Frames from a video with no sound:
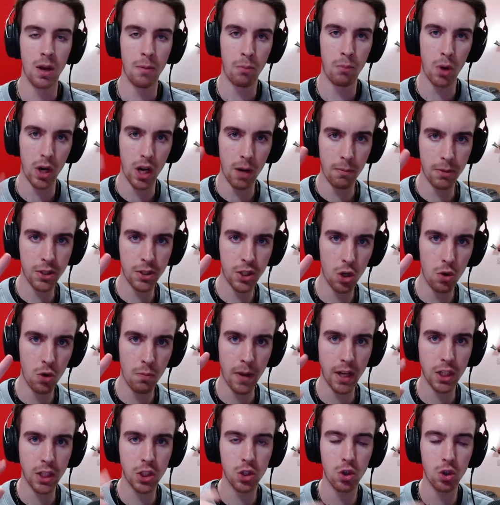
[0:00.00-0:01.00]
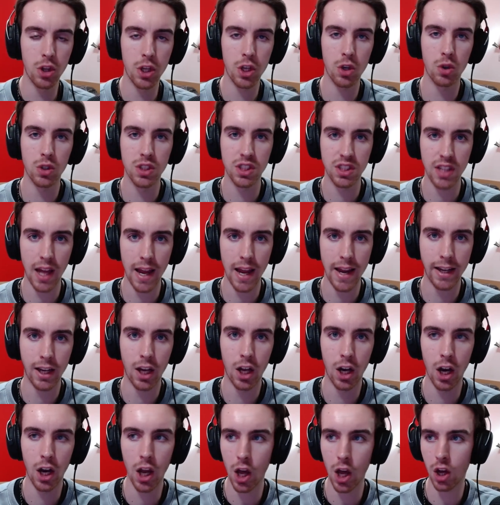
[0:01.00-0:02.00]
Point number 2, make sure that you're staying
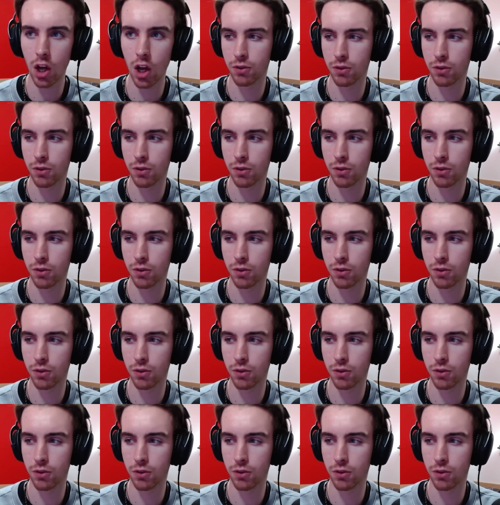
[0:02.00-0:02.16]
alert.